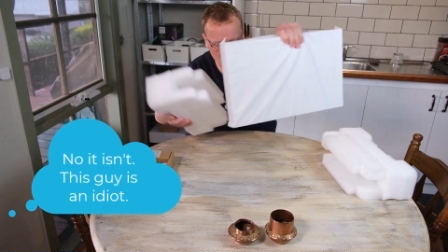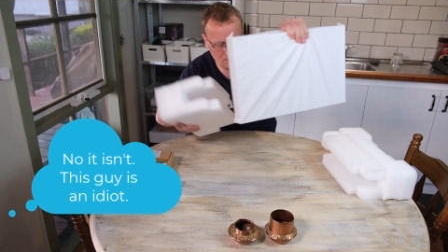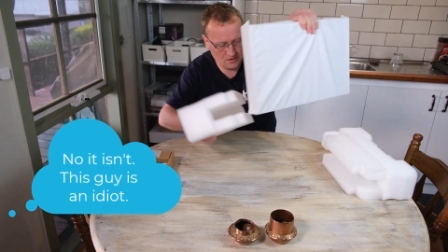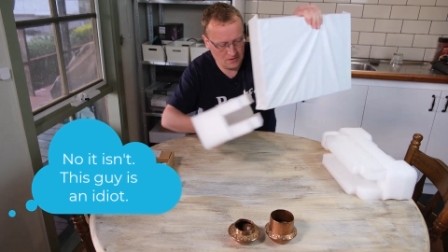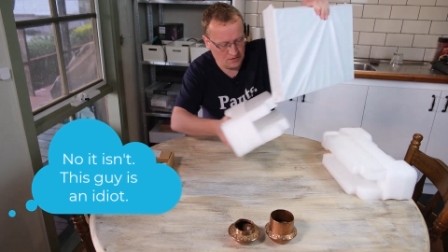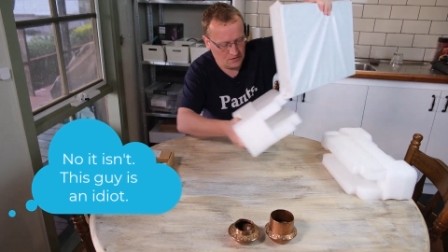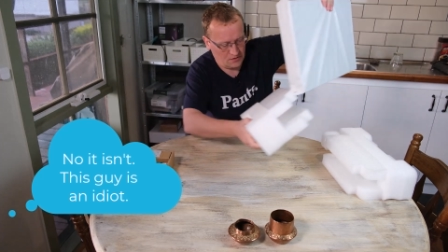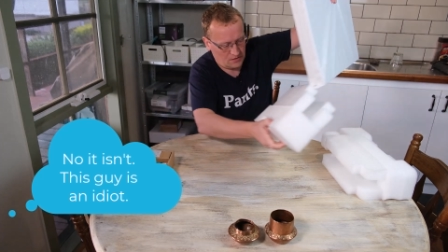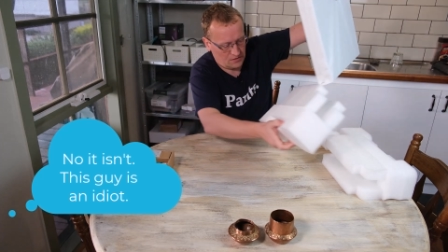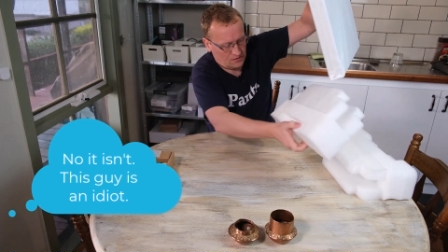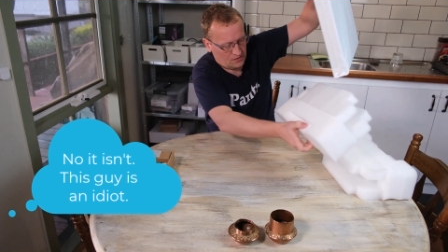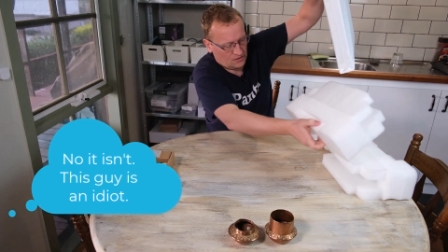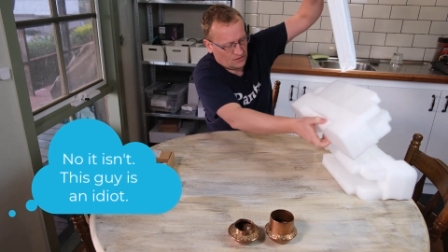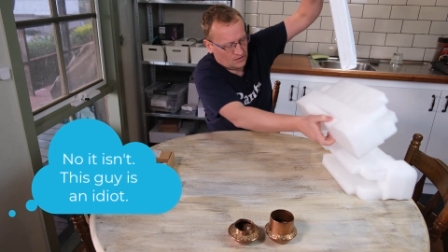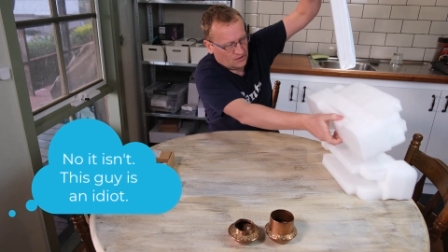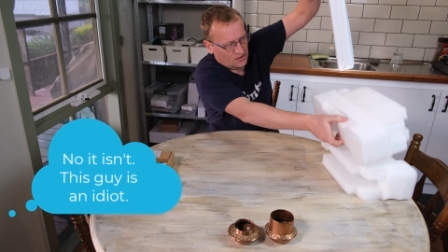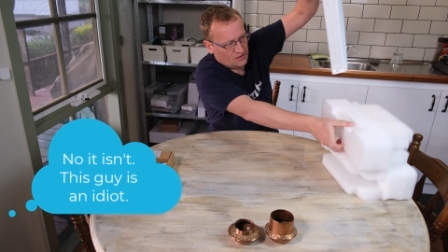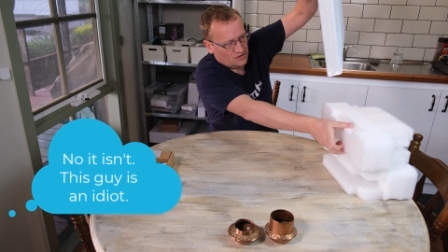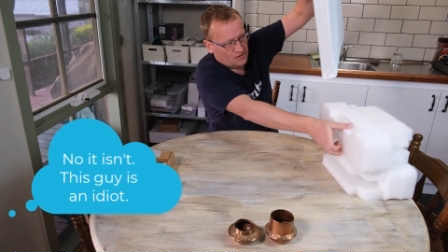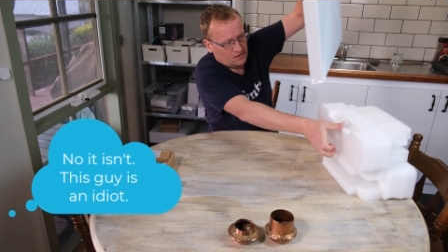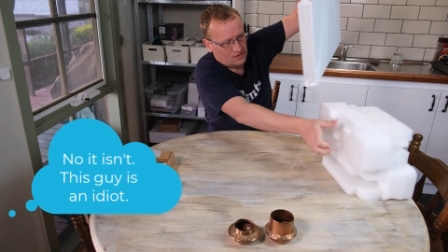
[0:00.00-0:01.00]
It's just that
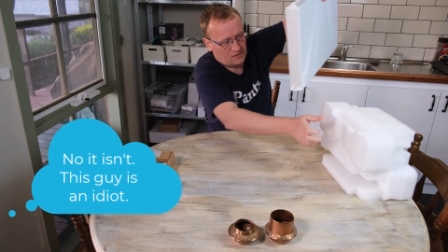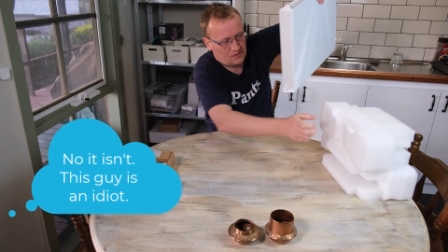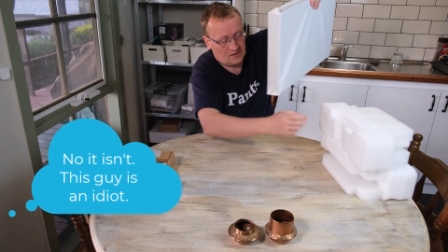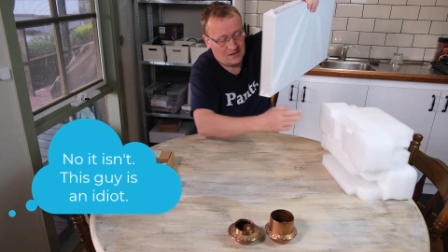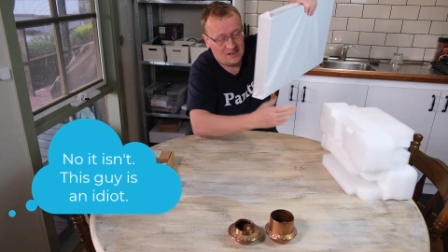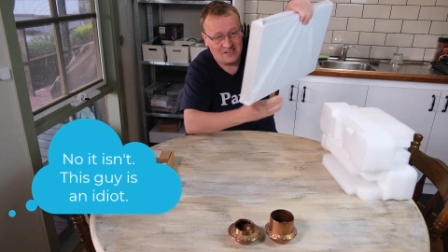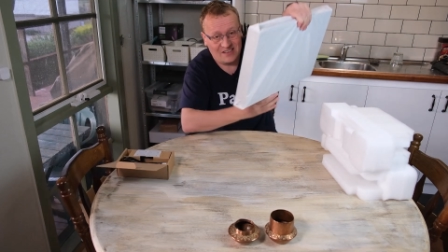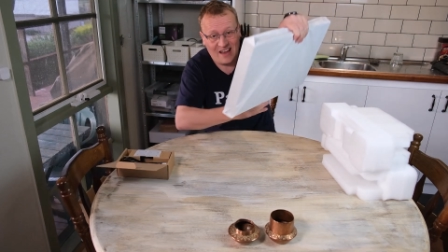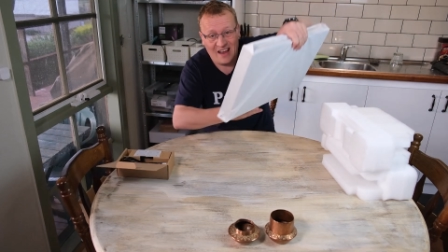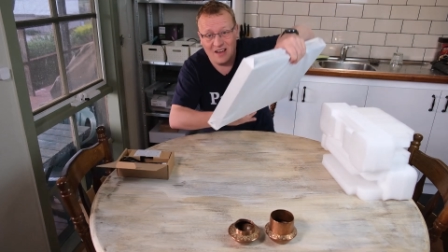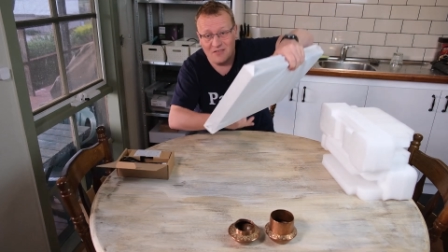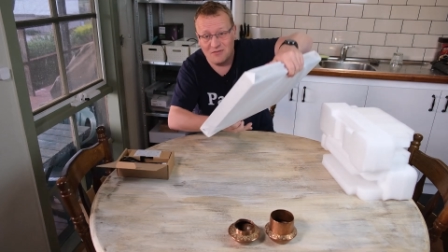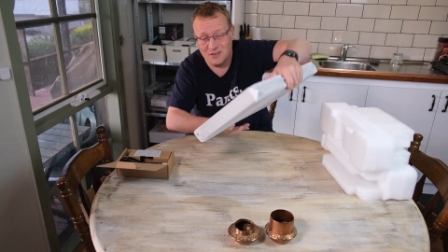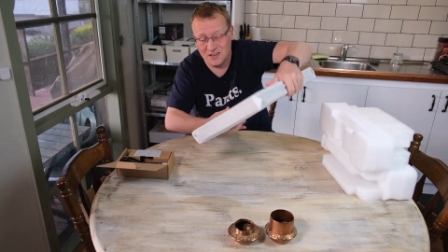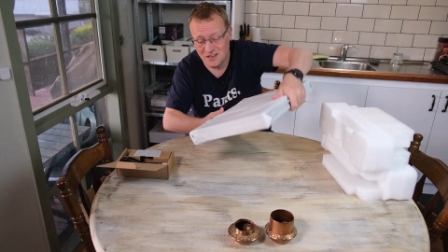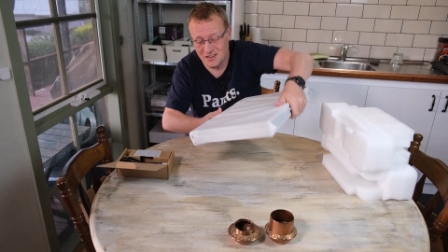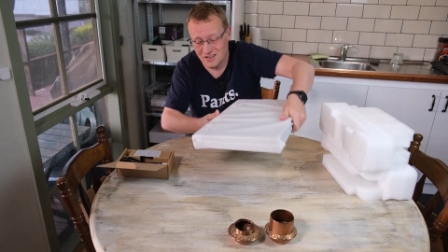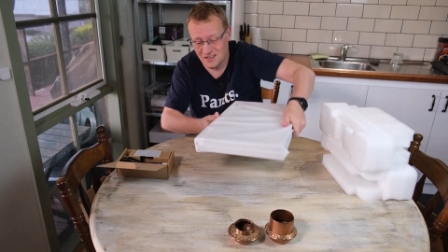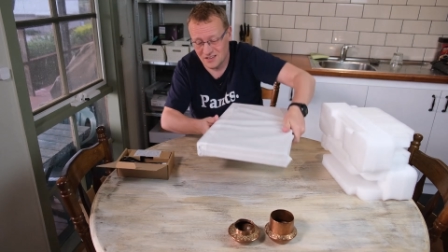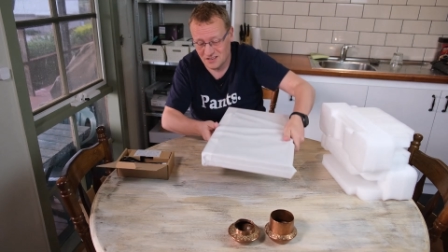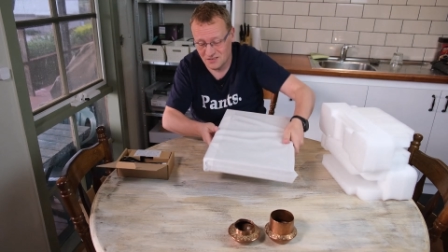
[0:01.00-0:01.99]
this is
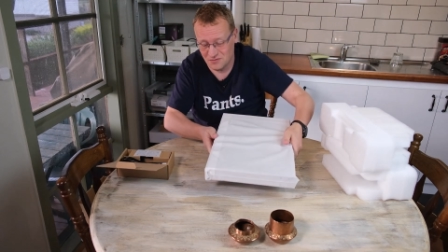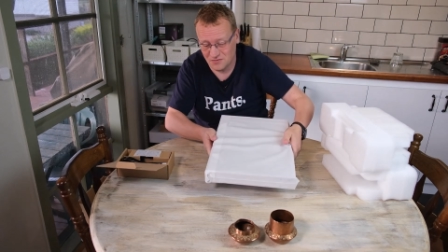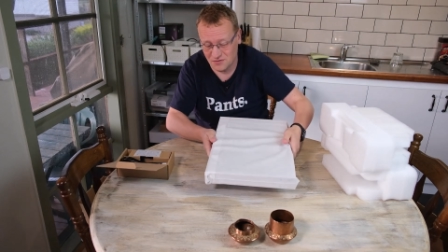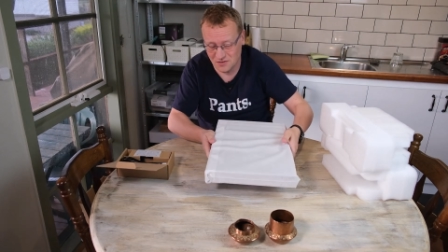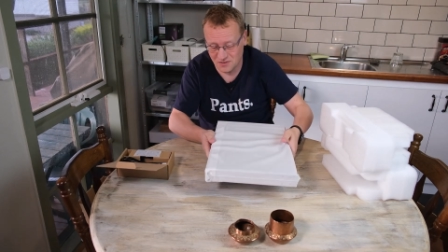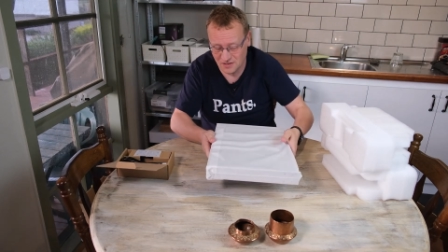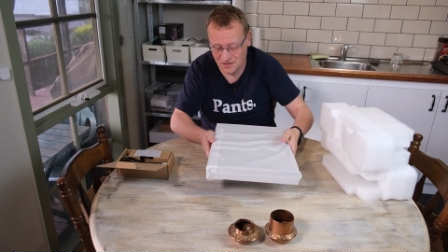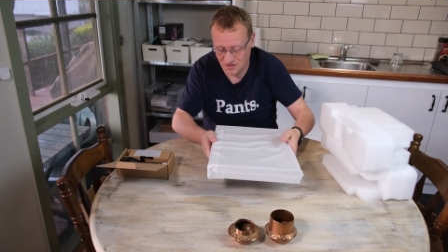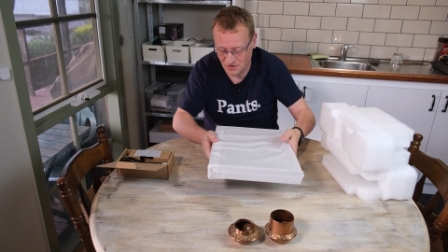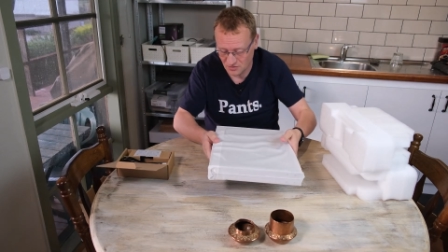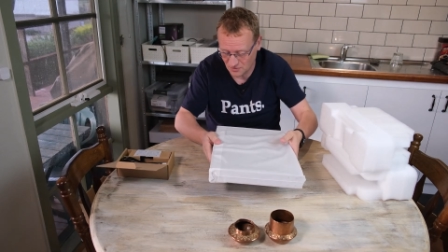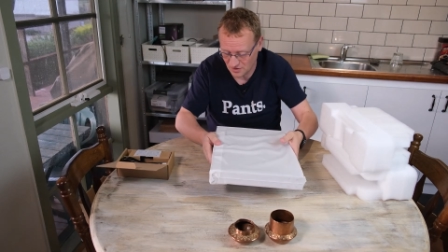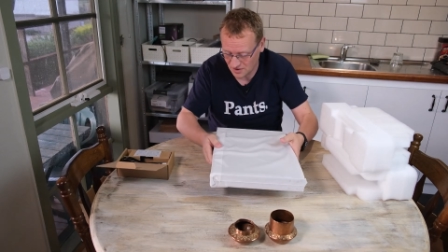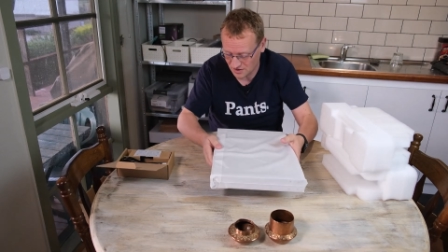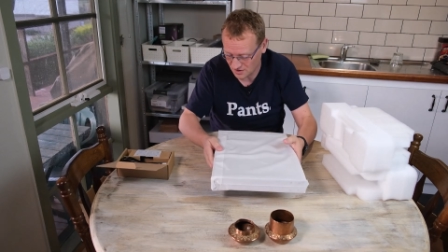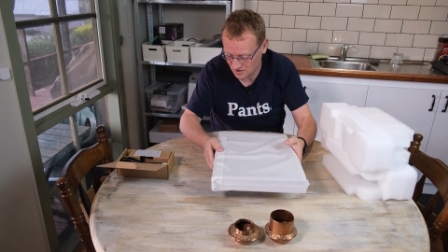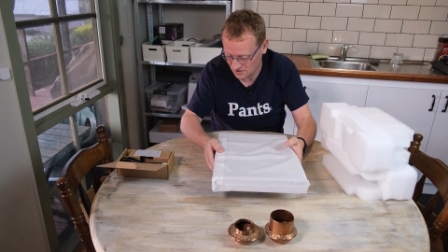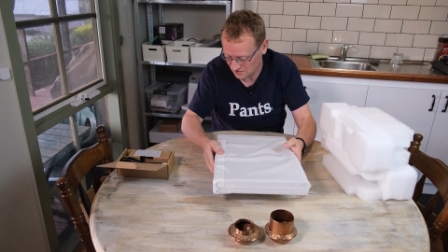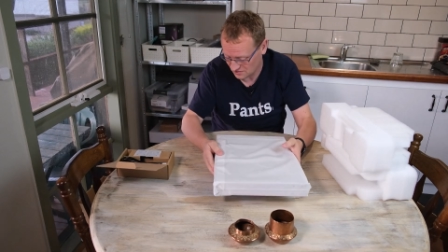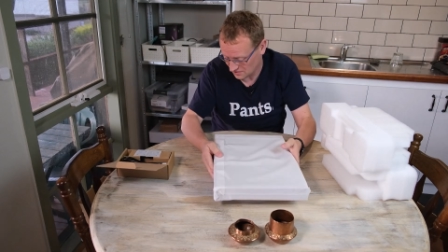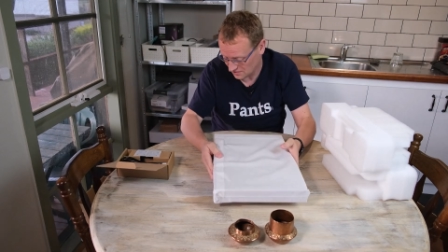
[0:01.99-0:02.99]
heavier. I can feel that
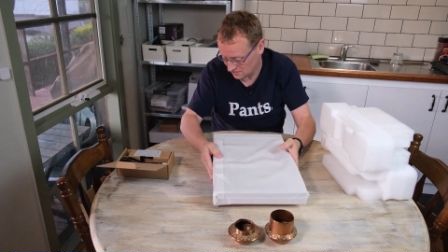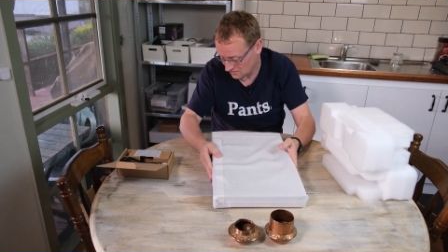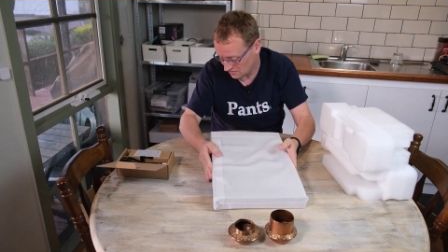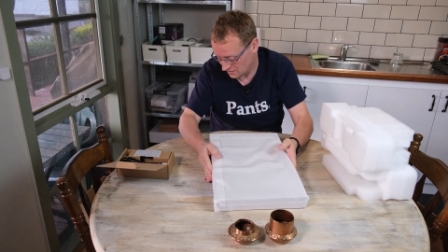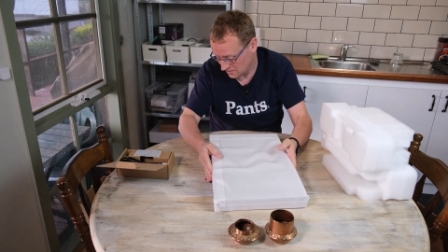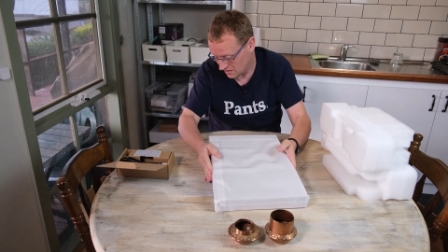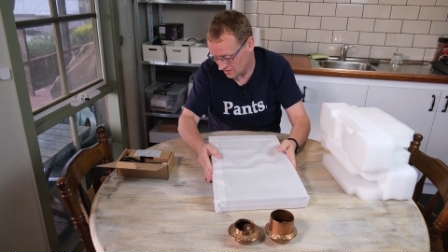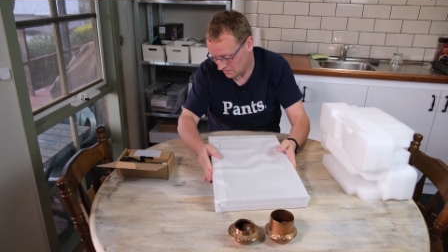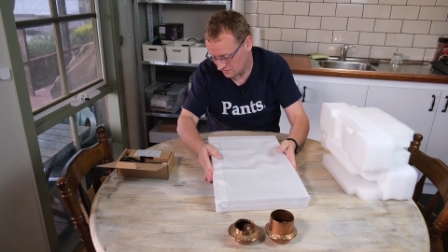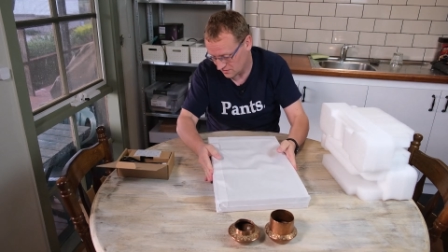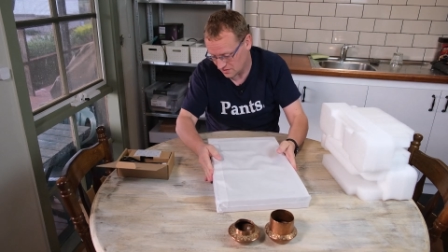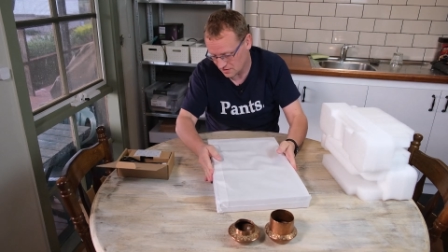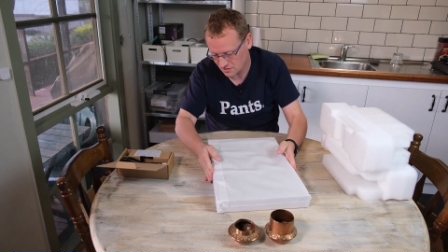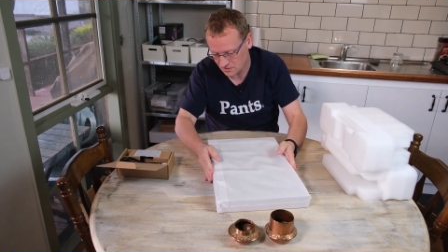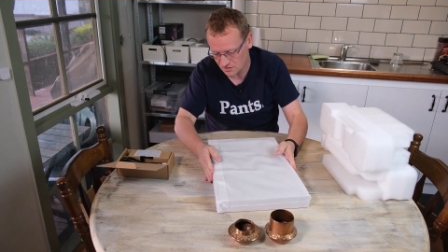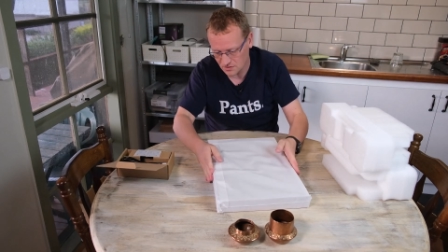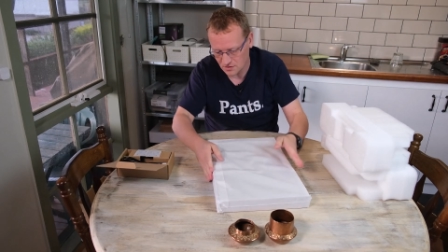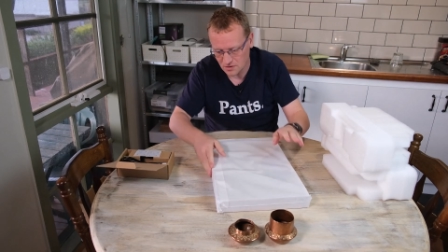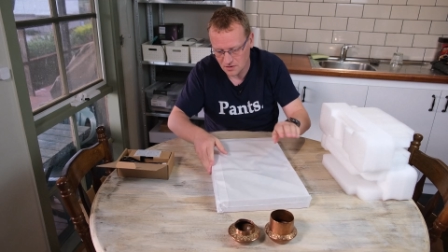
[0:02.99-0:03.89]
already. It's a lot heavier.